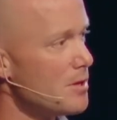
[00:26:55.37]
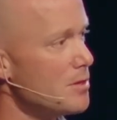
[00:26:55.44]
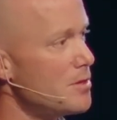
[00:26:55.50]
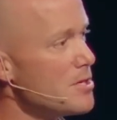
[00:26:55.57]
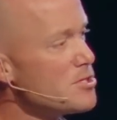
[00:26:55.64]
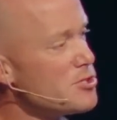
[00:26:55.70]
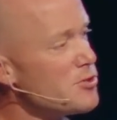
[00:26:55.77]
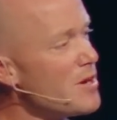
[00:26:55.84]

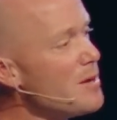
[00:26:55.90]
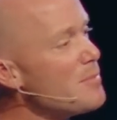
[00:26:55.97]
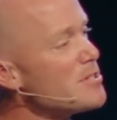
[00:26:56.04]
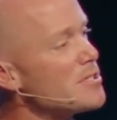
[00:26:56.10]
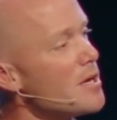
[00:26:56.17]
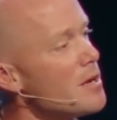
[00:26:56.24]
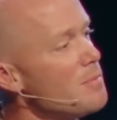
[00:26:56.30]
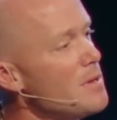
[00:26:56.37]
This dream
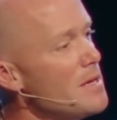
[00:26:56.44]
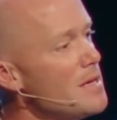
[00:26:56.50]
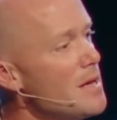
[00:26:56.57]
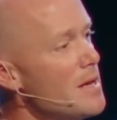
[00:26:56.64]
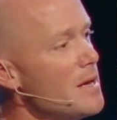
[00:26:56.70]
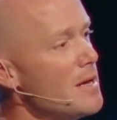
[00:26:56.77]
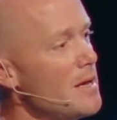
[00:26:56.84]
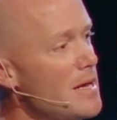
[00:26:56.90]
is going to
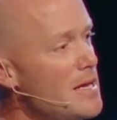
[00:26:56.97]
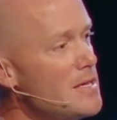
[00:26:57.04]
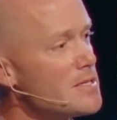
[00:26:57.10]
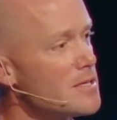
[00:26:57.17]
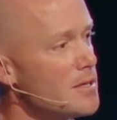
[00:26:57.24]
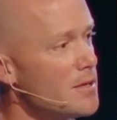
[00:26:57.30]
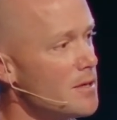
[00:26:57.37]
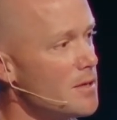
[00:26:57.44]
be
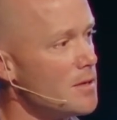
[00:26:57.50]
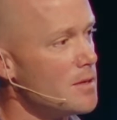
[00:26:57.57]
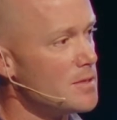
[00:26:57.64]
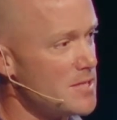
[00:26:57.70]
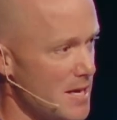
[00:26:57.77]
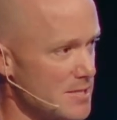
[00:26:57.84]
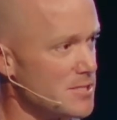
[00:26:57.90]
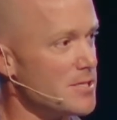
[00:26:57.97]
heat
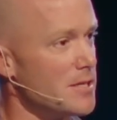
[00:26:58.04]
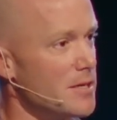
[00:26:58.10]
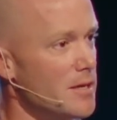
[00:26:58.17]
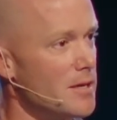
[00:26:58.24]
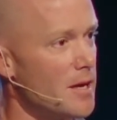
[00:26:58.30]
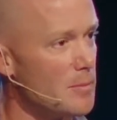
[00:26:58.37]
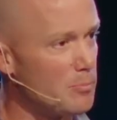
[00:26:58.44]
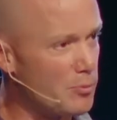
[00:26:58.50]

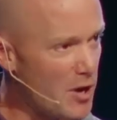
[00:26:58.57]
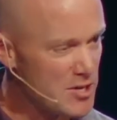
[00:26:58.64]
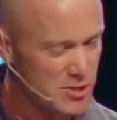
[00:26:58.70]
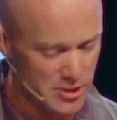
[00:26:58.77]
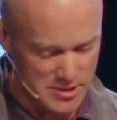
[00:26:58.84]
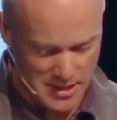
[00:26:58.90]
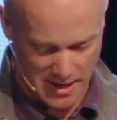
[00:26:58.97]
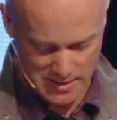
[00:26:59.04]
tested and
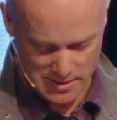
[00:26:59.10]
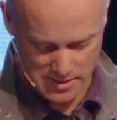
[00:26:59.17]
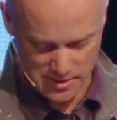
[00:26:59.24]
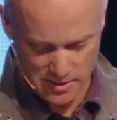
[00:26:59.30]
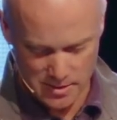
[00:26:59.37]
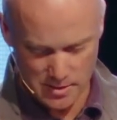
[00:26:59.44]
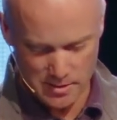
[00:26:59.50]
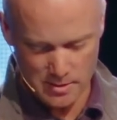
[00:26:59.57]
pressure
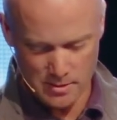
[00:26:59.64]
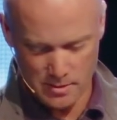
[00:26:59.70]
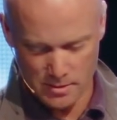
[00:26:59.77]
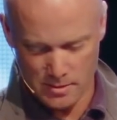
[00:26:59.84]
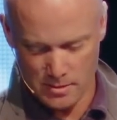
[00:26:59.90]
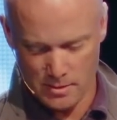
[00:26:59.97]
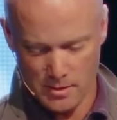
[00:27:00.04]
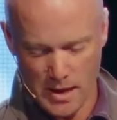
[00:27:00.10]
tested
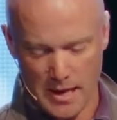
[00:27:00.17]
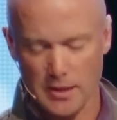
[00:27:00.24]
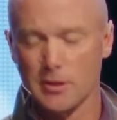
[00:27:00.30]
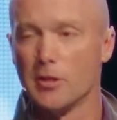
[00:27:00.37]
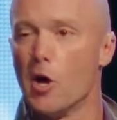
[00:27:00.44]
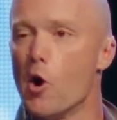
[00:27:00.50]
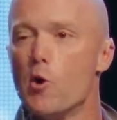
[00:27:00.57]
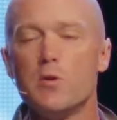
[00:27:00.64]

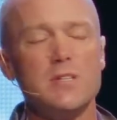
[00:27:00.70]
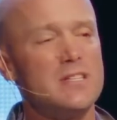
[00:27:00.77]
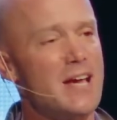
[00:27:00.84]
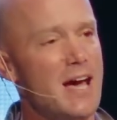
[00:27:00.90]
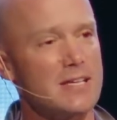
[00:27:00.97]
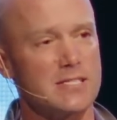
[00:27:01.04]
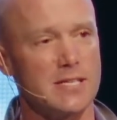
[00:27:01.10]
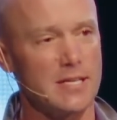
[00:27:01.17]
and load
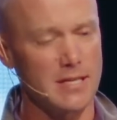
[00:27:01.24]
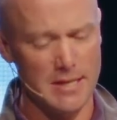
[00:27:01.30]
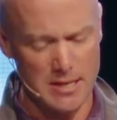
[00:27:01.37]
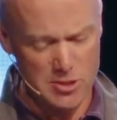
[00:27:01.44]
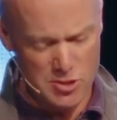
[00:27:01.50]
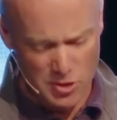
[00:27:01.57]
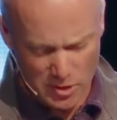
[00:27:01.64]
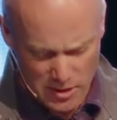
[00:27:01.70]
tested and
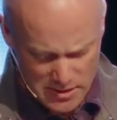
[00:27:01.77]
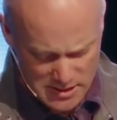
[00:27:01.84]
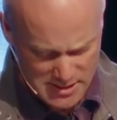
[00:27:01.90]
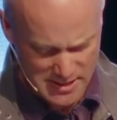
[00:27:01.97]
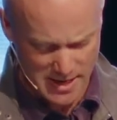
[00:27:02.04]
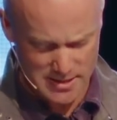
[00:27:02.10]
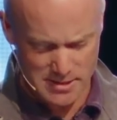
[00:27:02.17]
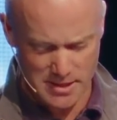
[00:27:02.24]
endurance
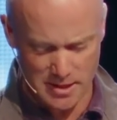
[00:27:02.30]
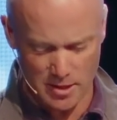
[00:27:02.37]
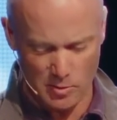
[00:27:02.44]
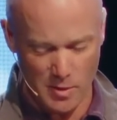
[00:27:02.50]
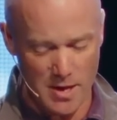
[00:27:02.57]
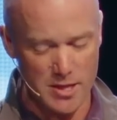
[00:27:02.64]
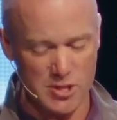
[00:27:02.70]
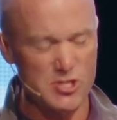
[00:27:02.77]
tested in a
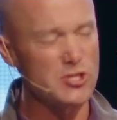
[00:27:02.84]
way that